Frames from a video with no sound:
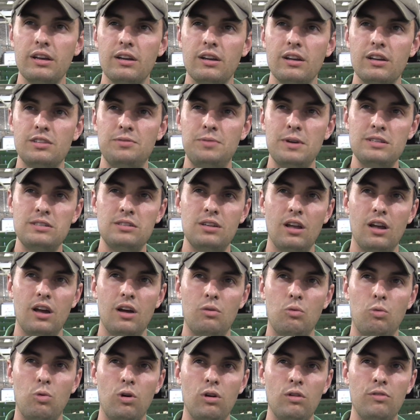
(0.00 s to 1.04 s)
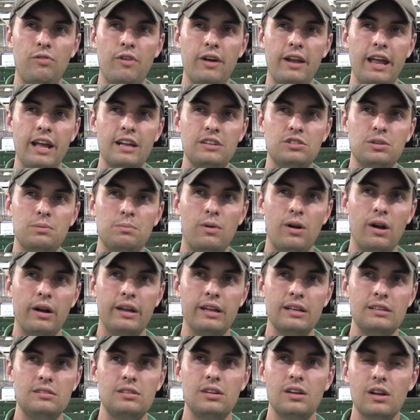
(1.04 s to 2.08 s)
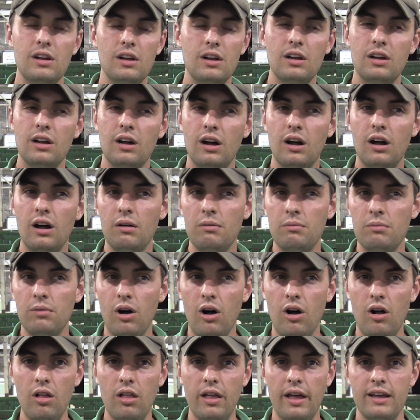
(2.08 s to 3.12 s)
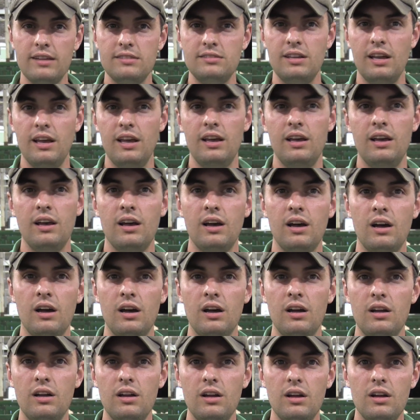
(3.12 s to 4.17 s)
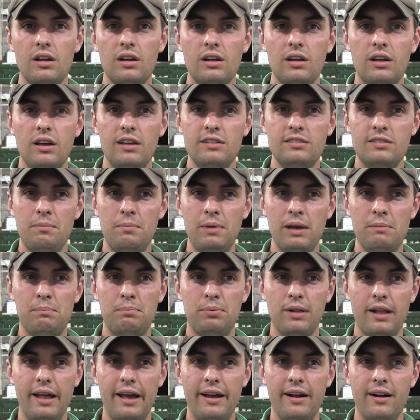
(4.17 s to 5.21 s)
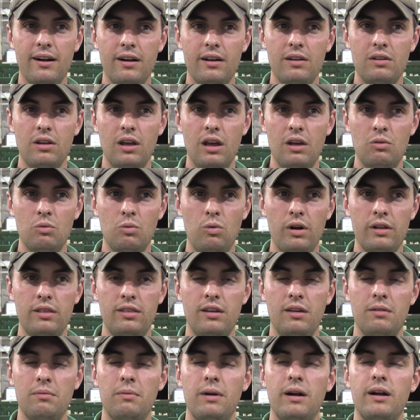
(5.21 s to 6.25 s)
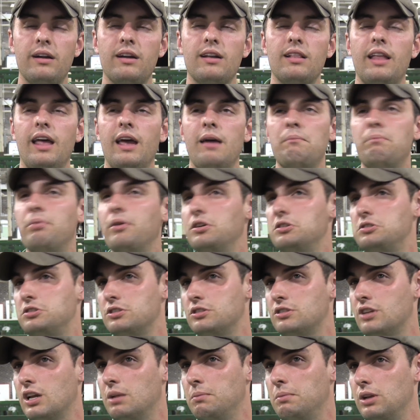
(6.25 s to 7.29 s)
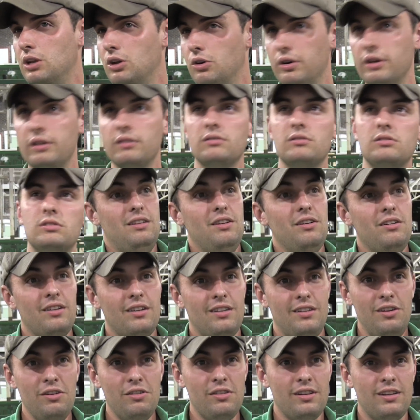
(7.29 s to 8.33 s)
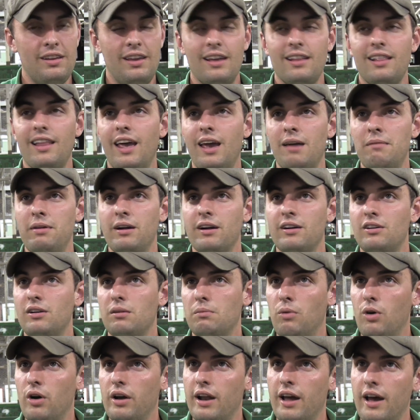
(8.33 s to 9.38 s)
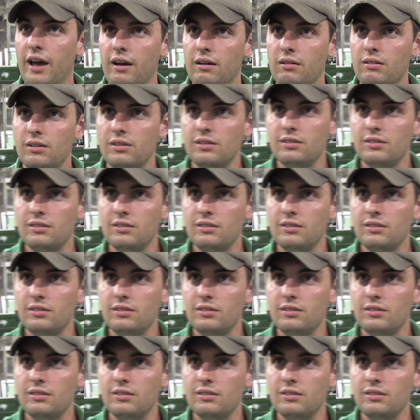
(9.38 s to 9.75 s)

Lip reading: especially on world financial markets, all is a big player in what the American lamb producer is going to be doing. You can get lamb here in Des Moines, Iowa.